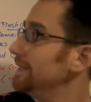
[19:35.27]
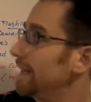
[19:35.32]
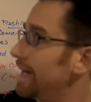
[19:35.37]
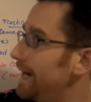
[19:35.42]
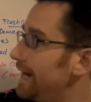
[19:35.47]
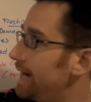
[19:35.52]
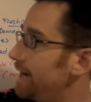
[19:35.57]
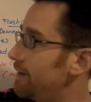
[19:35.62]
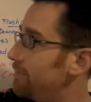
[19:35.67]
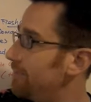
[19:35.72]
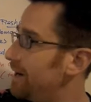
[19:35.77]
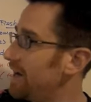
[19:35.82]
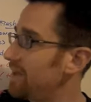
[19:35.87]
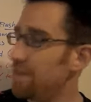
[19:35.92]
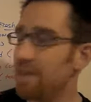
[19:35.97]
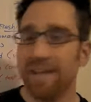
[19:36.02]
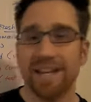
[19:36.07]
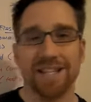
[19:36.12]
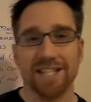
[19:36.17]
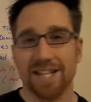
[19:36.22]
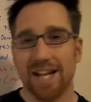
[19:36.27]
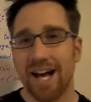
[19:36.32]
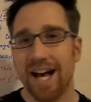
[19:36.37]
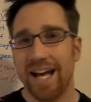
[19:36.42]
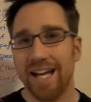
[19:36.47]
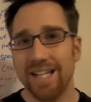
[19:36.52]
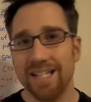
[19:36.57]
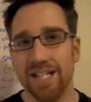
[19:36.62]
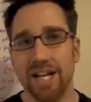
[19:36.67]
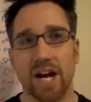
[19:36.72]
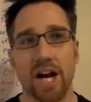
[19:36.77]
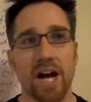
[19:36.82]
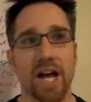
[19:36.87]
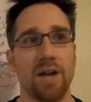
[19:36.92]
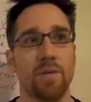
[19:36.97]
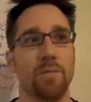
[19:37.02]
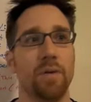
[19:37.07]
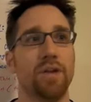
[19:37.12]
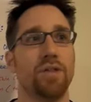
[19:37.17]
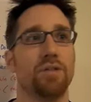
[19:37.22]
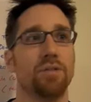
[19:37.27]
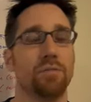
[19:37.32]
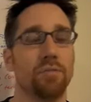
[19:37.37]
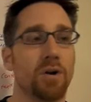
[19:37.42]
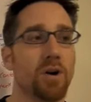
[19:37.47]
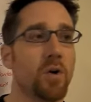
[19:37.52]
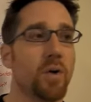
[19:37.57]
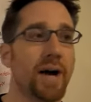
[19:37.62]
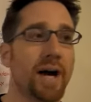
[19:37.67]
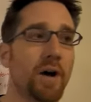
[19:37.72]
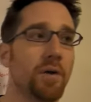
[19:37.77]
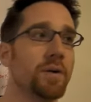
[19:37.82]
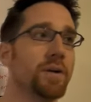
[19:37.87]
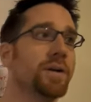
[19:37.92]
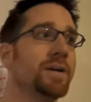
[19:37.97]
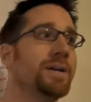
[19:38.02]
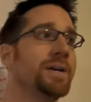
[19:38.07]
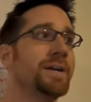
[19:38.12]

I think it's high time we throw out